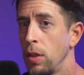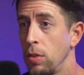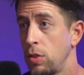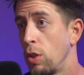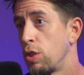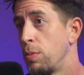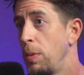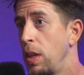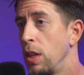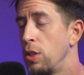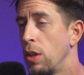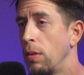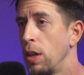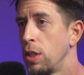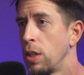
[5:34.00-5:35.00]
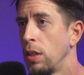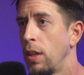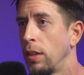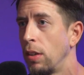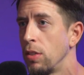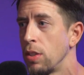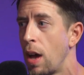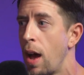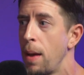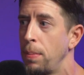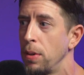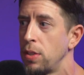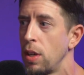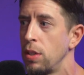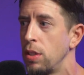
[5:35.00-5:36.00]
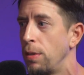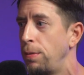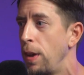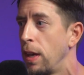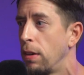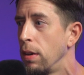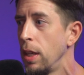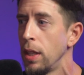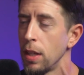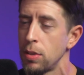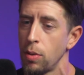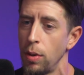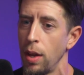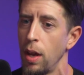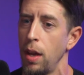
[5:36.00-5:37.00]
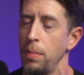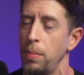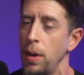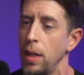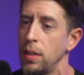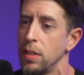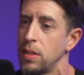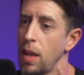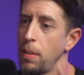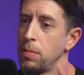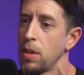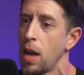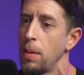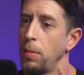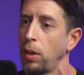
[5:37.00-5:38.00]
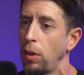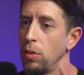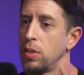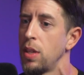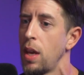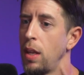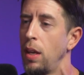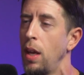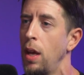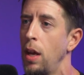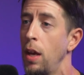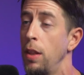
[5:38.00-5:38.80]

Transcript: social media generation. Like there's a high percentage of fakery that's going on, but at the same time, like you said,